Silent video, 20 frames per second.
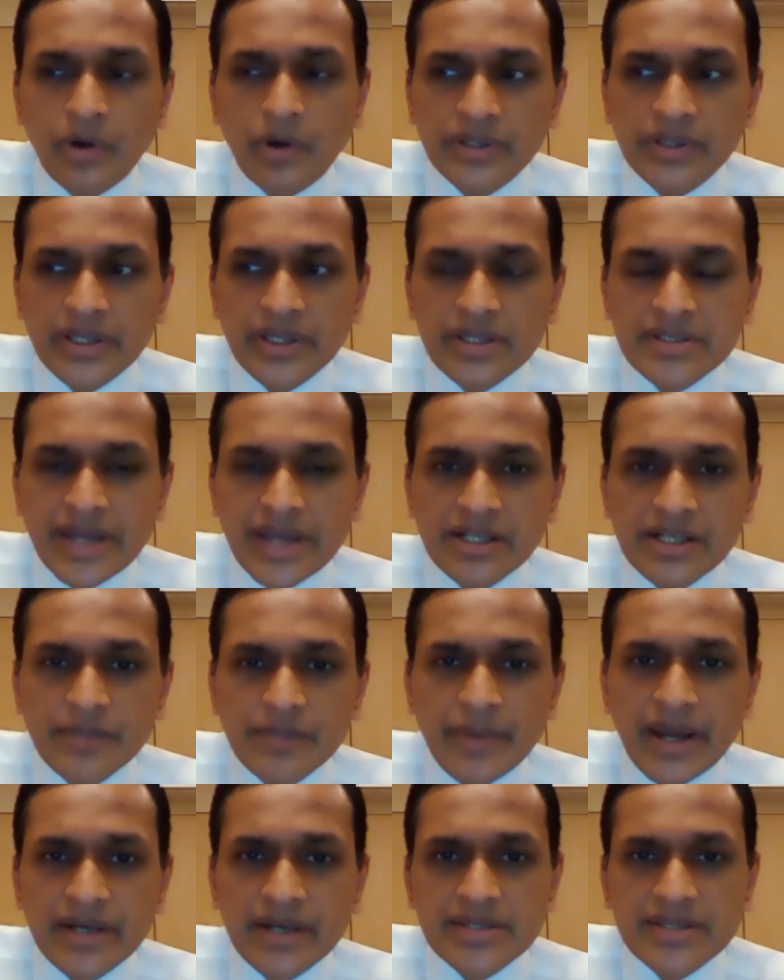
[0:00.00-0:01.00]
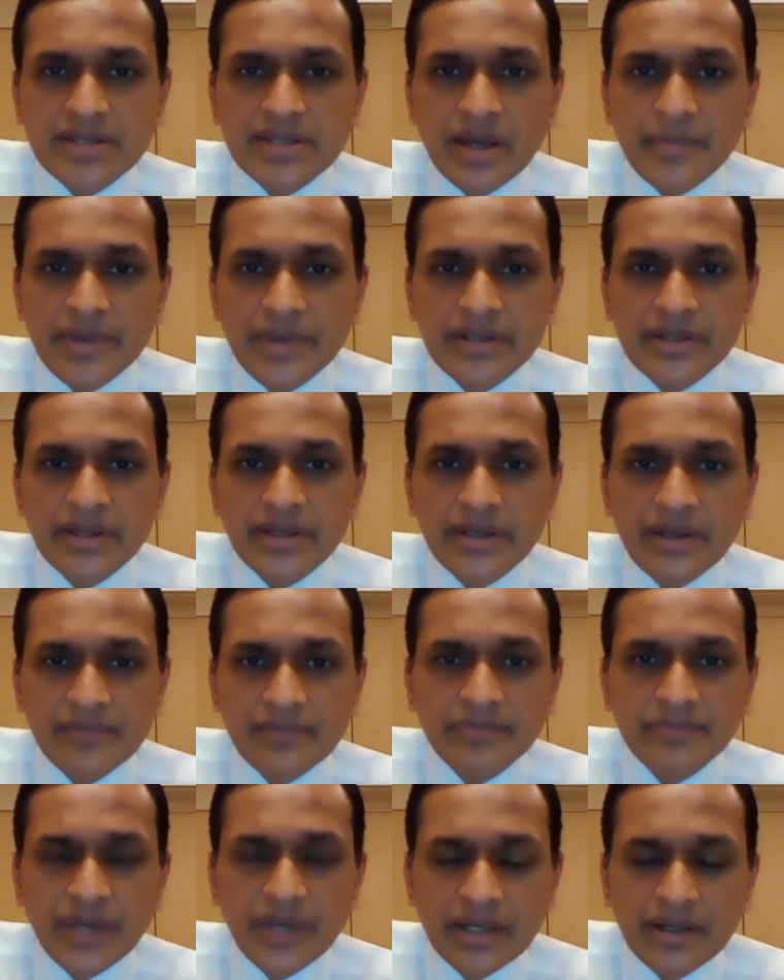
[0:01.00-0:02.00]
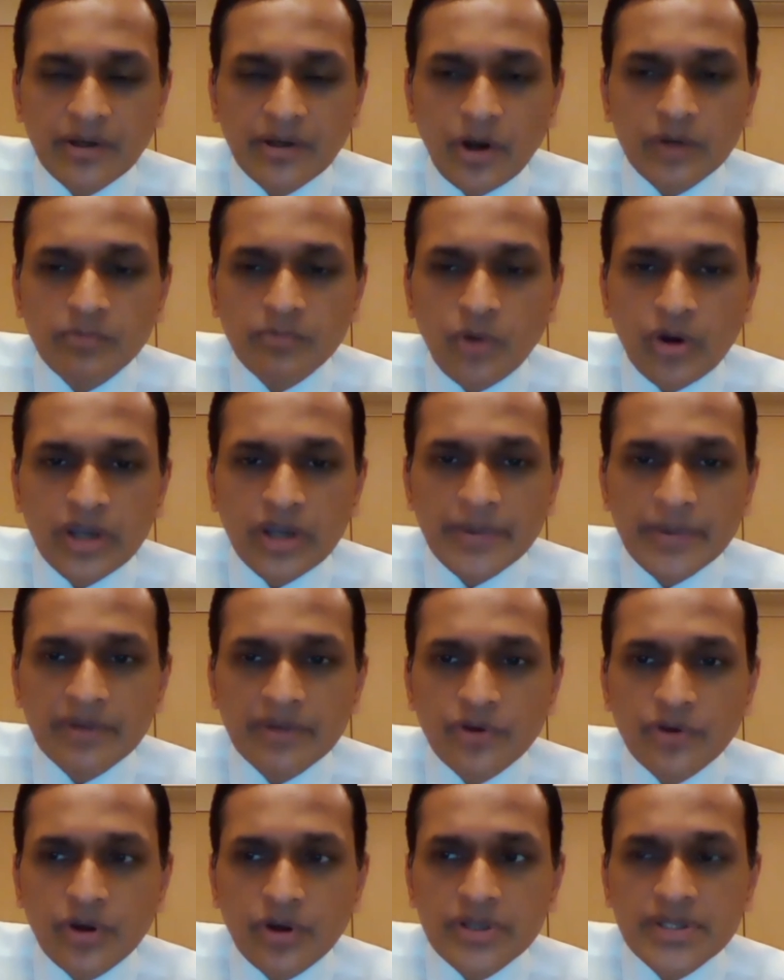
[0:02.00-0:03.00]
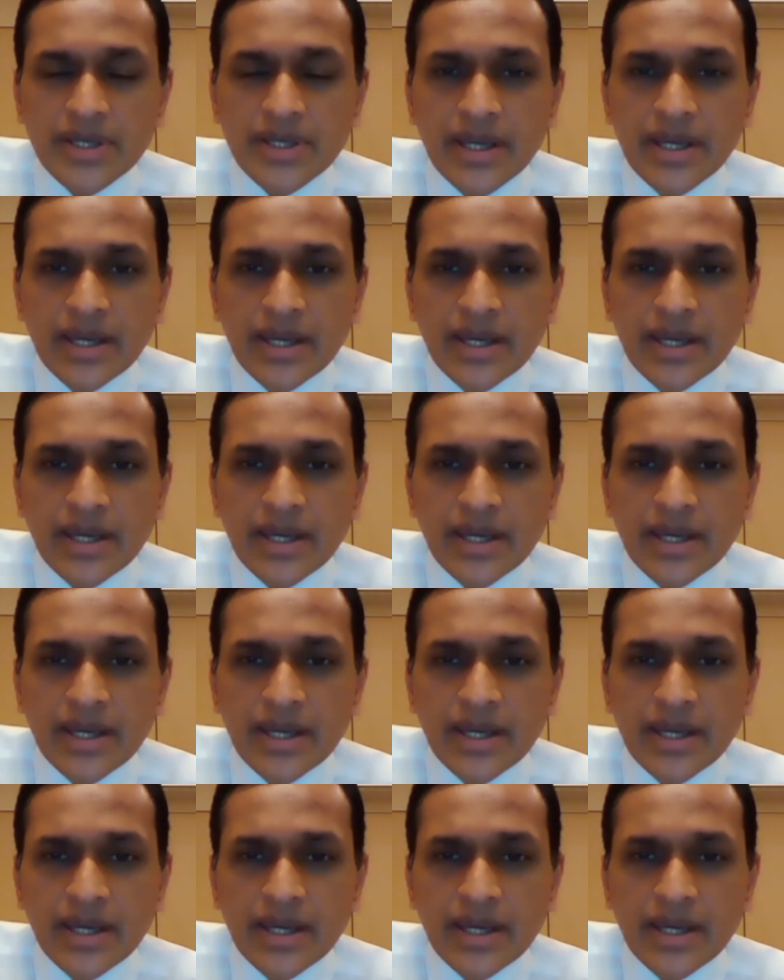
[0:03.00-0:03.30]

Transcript: all these antibiotics come in, and a lot more came in, of course.